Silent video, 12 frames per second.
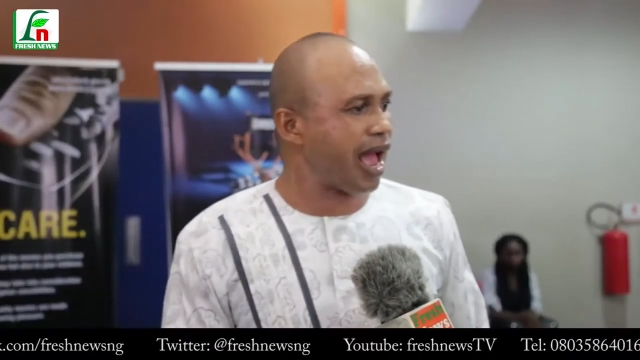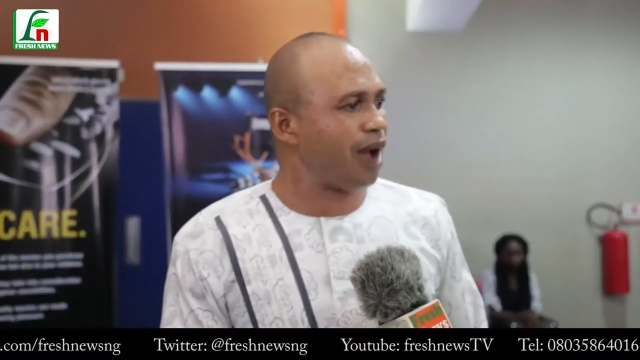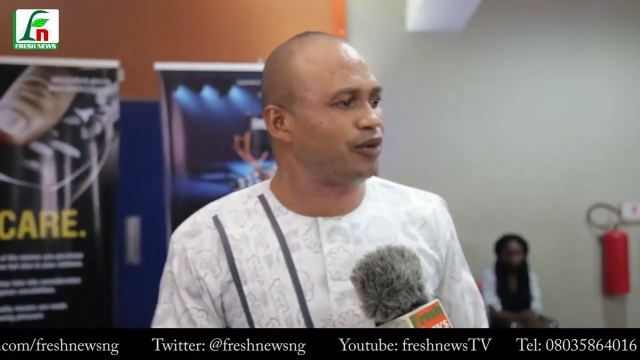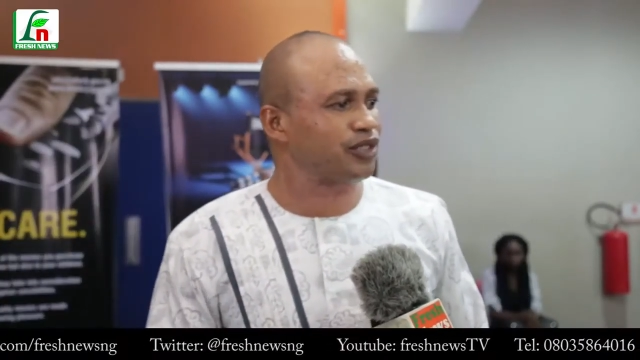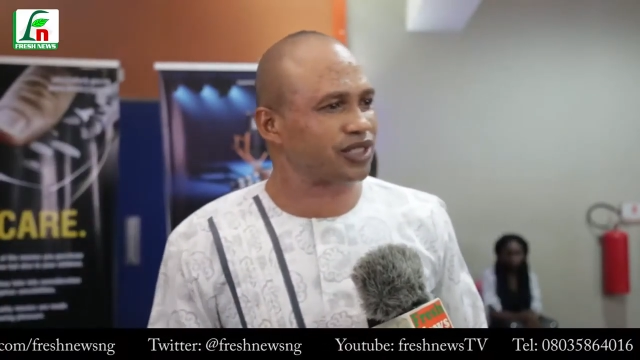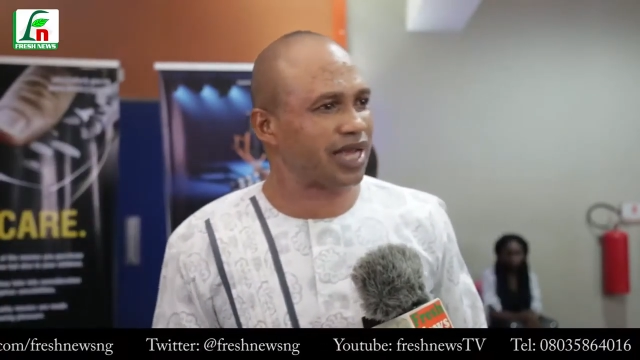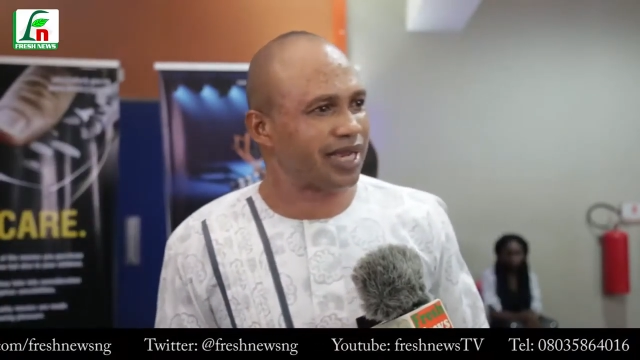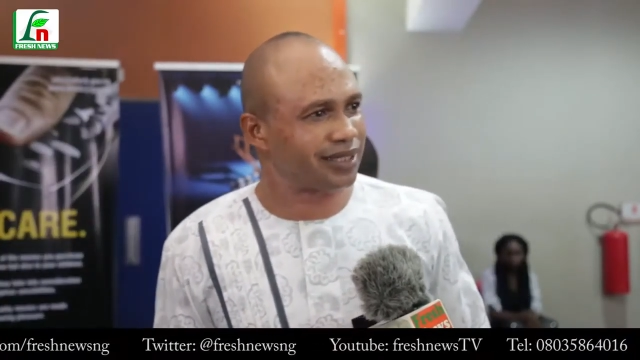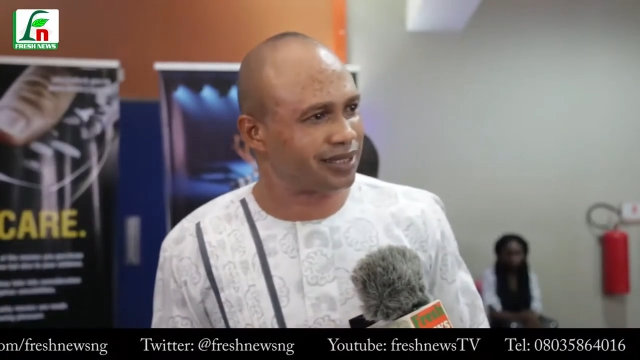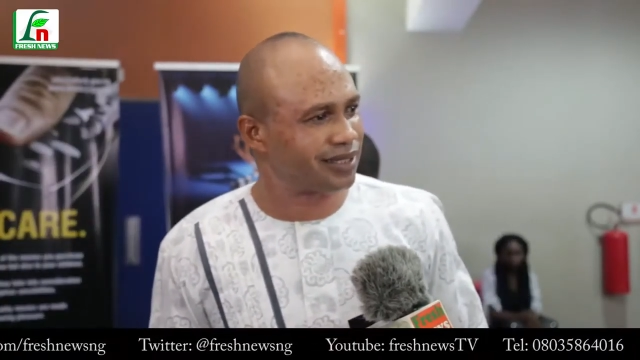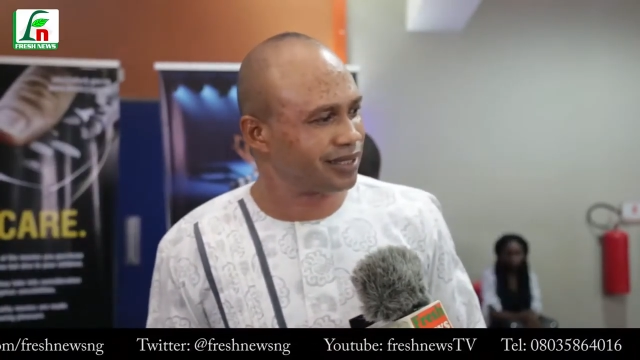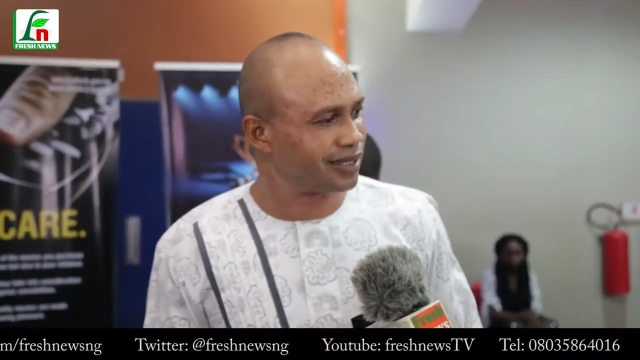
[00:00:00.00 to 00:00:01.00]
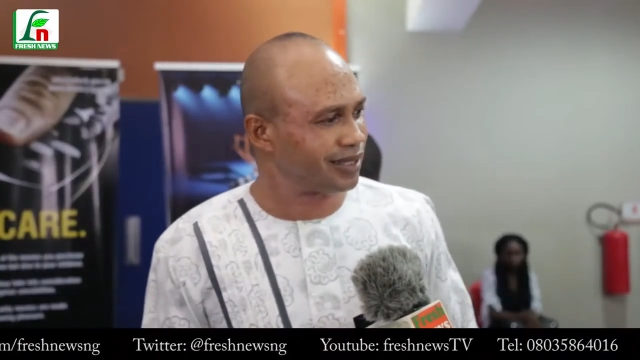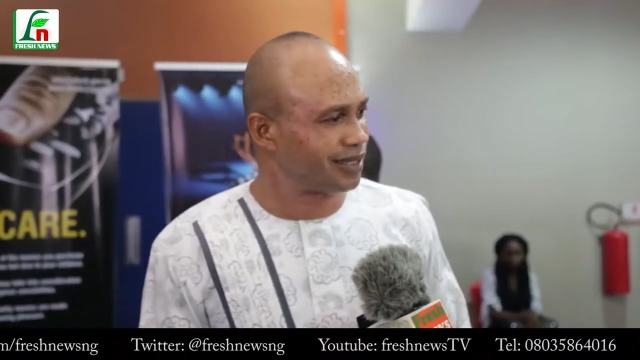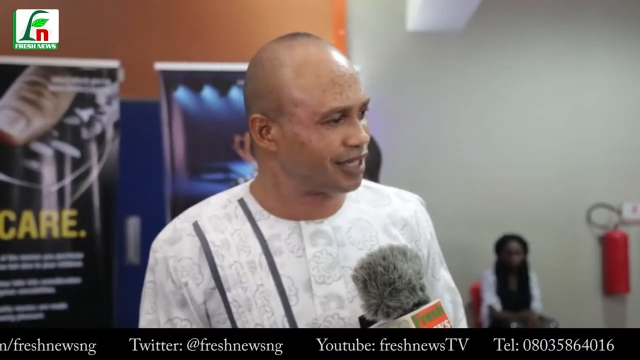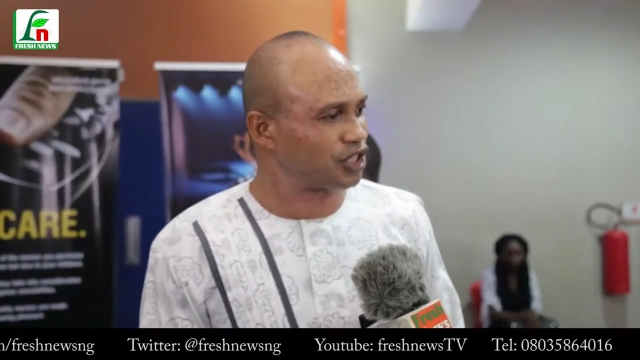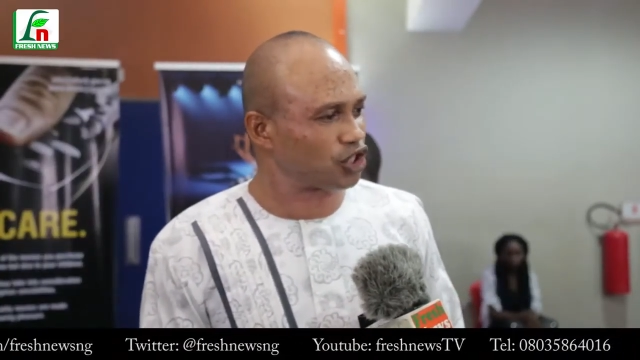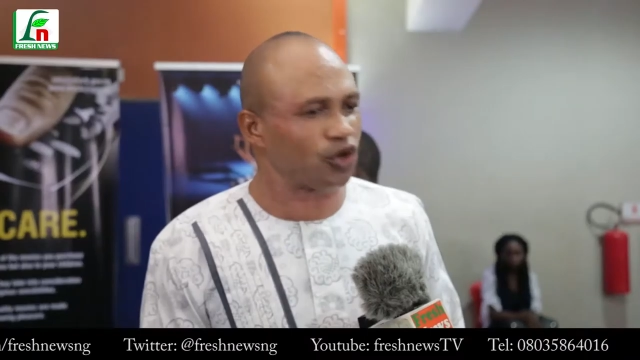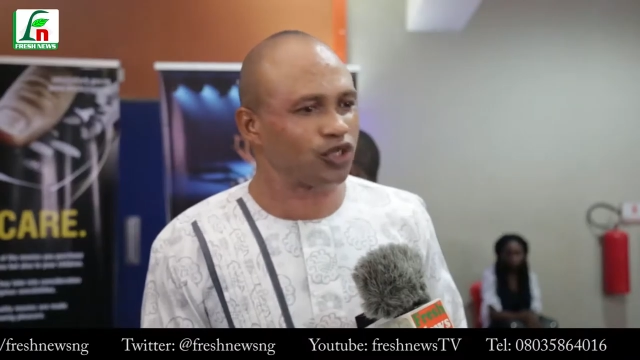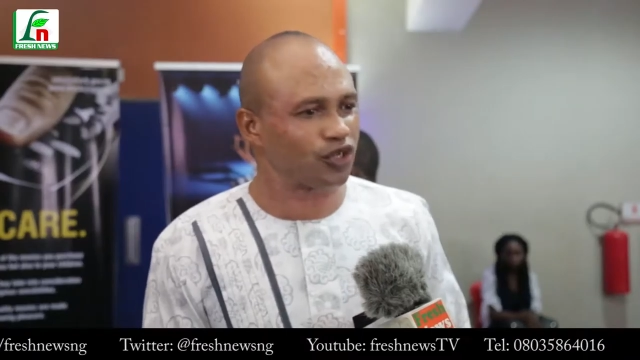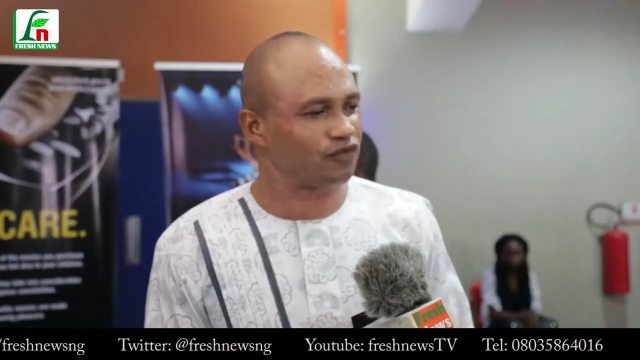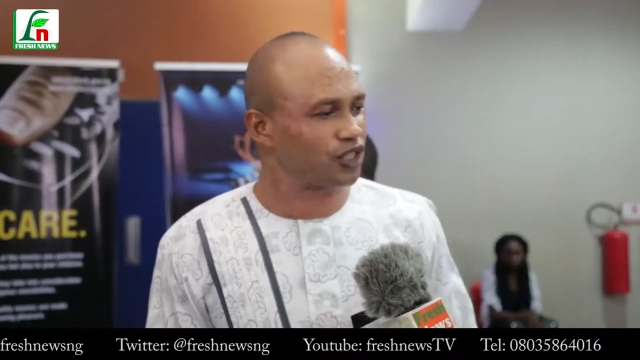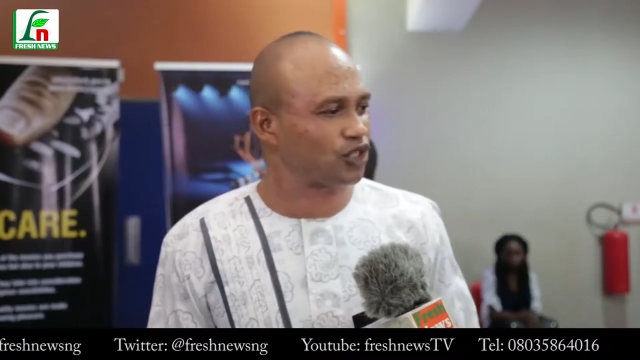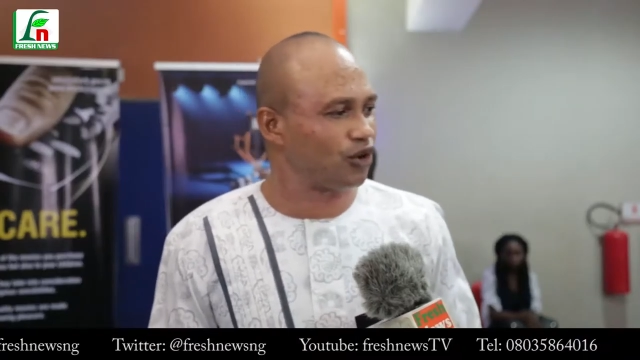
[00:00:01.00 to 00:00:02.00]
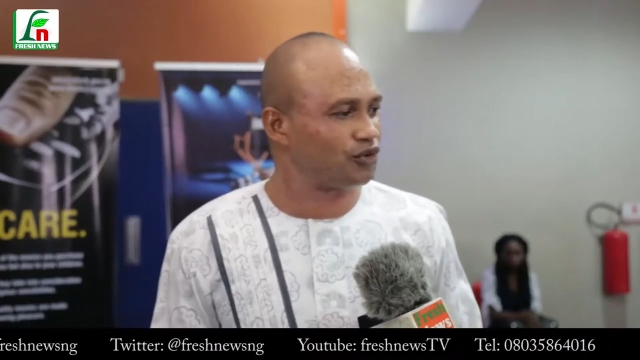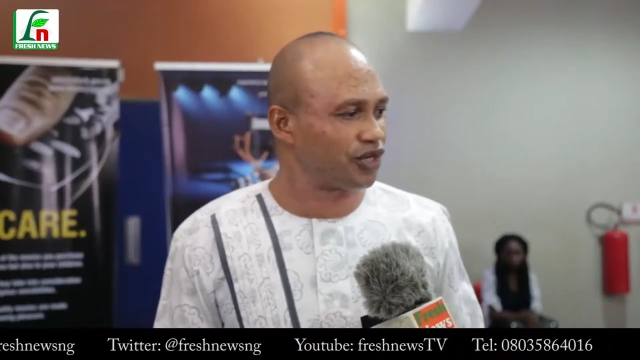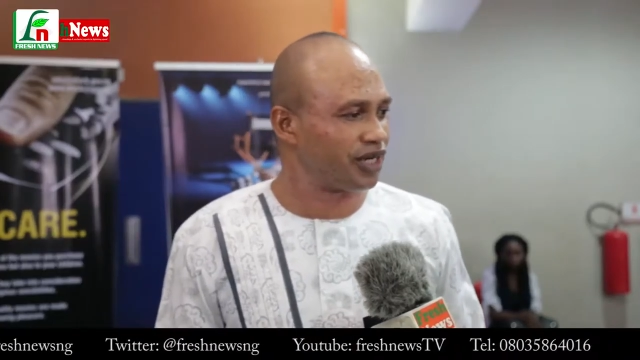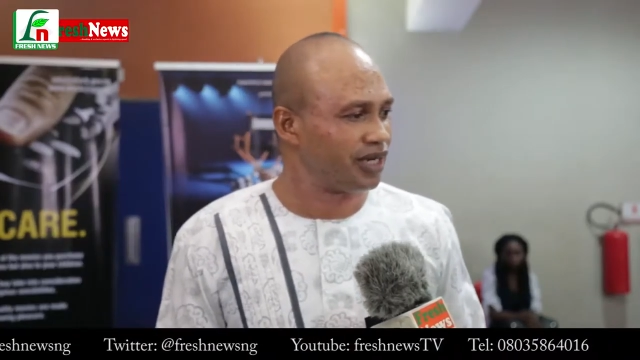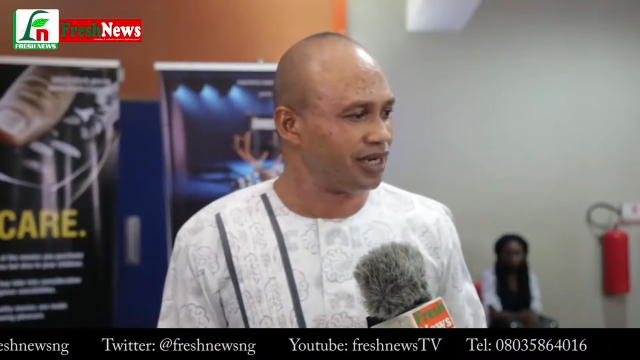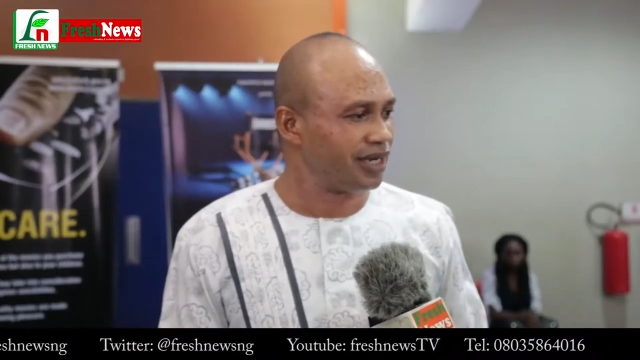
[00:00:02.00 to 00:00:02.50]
outside the shores of this country.